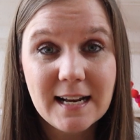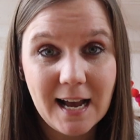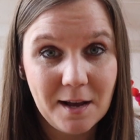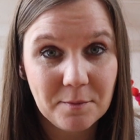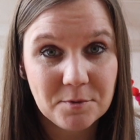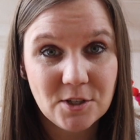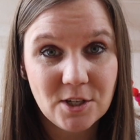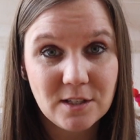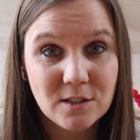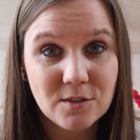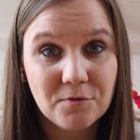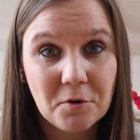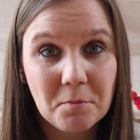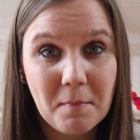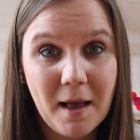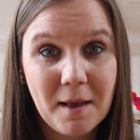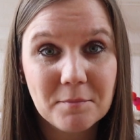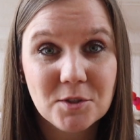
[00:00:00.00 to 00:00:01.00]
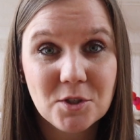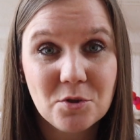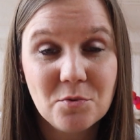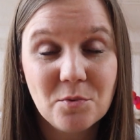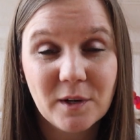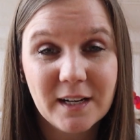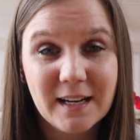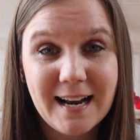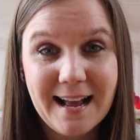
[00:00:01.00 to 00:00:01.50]
options for moms who
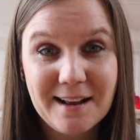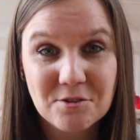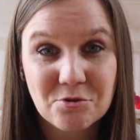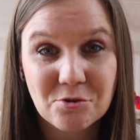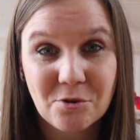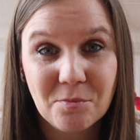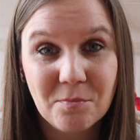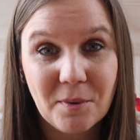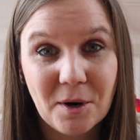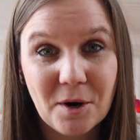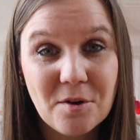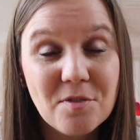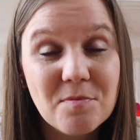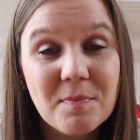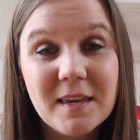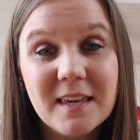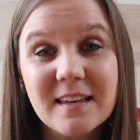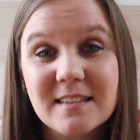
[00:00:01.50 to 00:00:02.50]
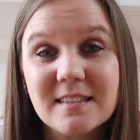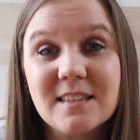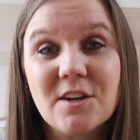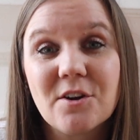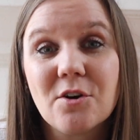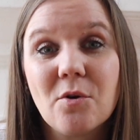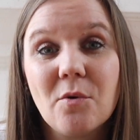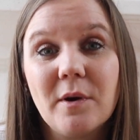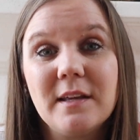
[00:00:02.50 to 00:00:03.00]
want a natural birth because
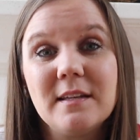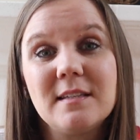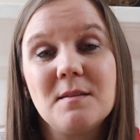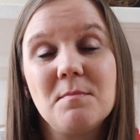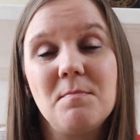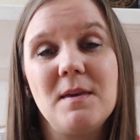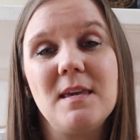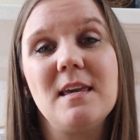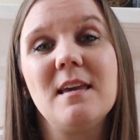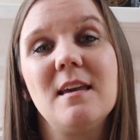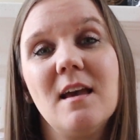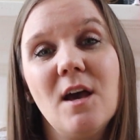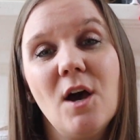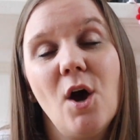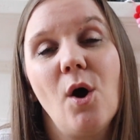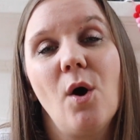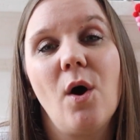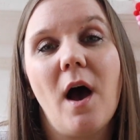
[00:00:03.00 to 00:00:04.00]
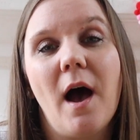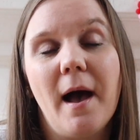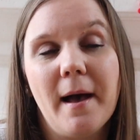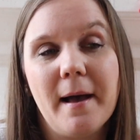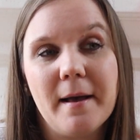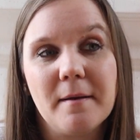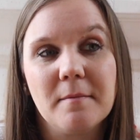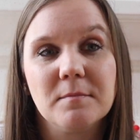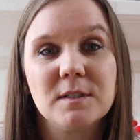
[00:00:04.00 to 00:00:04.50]
they're going to be
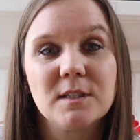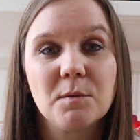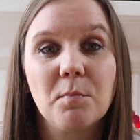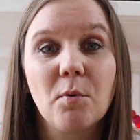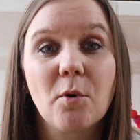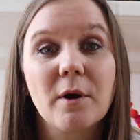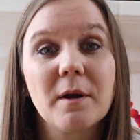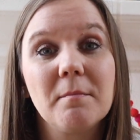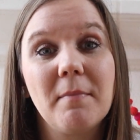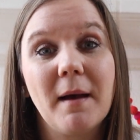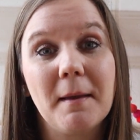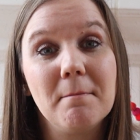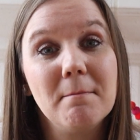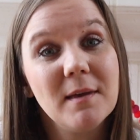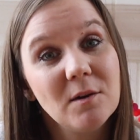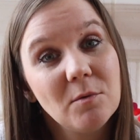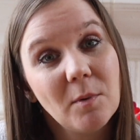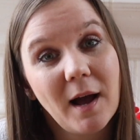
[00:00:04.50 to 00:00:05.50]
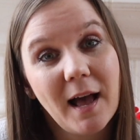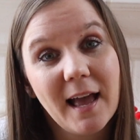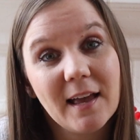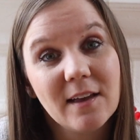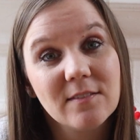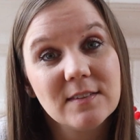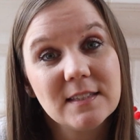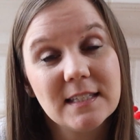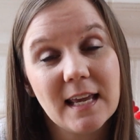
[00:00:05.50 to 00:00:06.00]
supported by
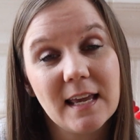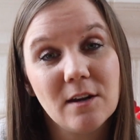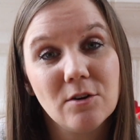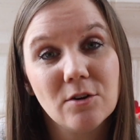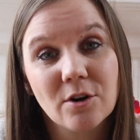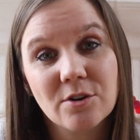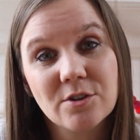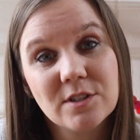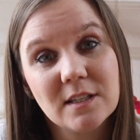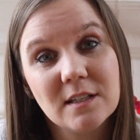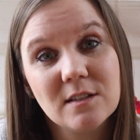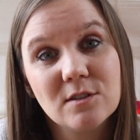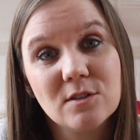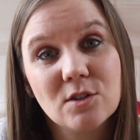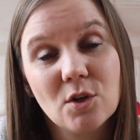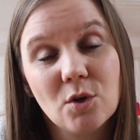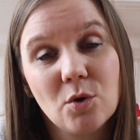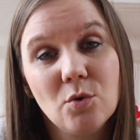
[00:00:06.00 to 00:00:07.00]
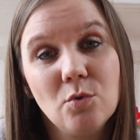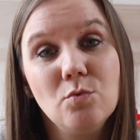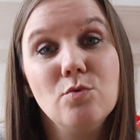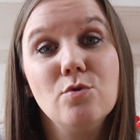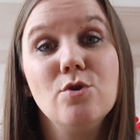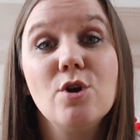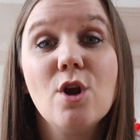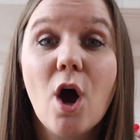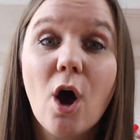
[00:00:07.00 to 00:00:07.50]
midwives and nurses who
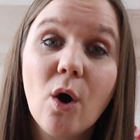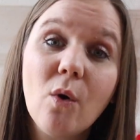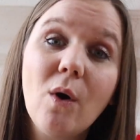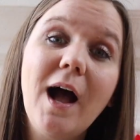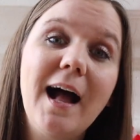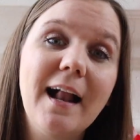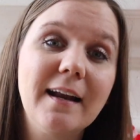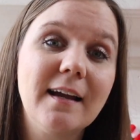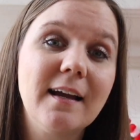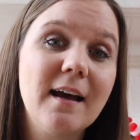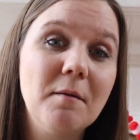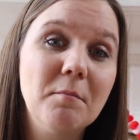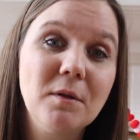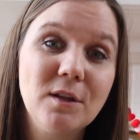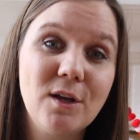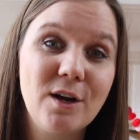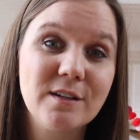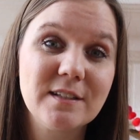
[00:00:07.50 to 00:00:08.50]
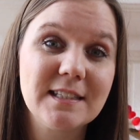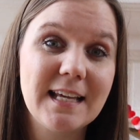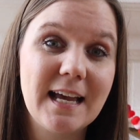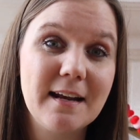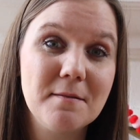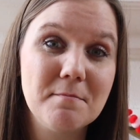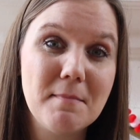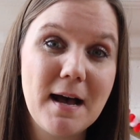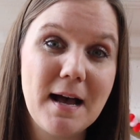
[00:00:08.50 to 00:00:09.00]
know how to come
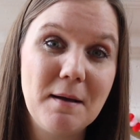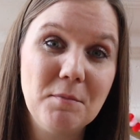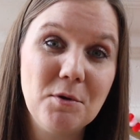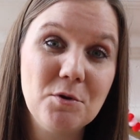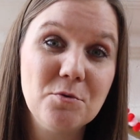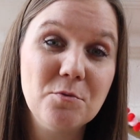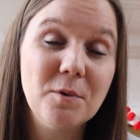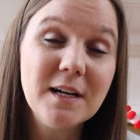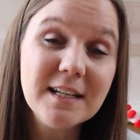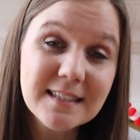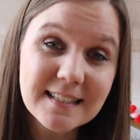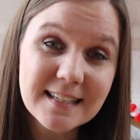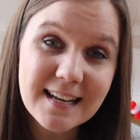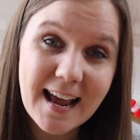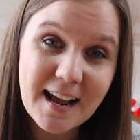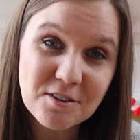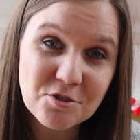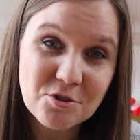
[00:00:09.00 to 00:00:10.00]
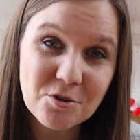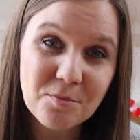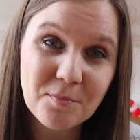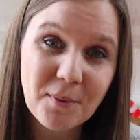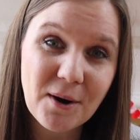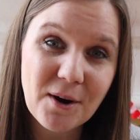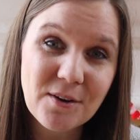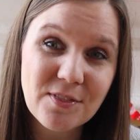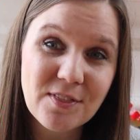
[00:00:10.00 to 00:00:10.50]
alongside a mom who wants a natural
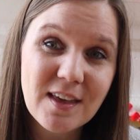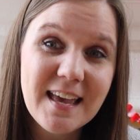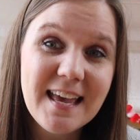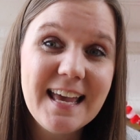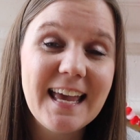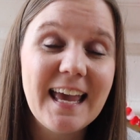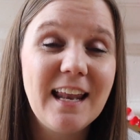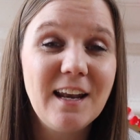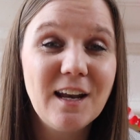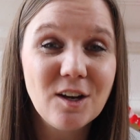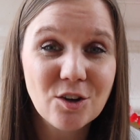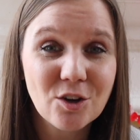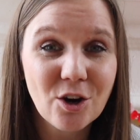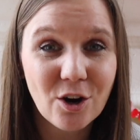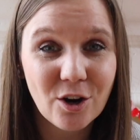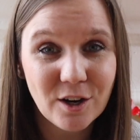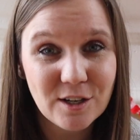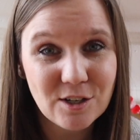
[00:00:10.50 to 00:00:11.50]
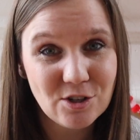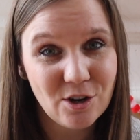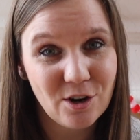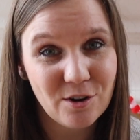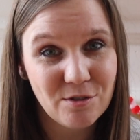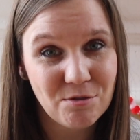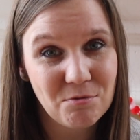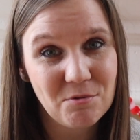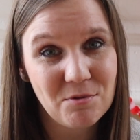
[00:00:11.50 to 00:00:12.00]
birth and encourage
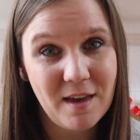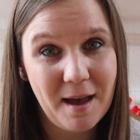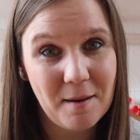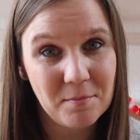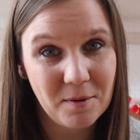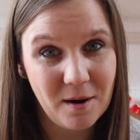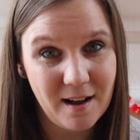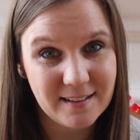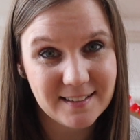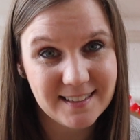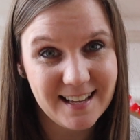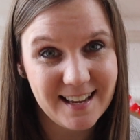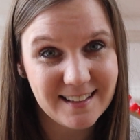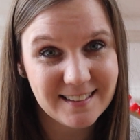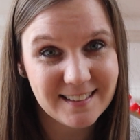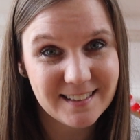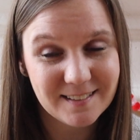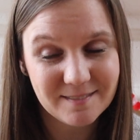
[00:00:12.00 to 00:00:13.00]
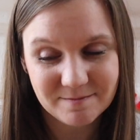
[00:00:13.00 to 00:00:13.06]
her through that process.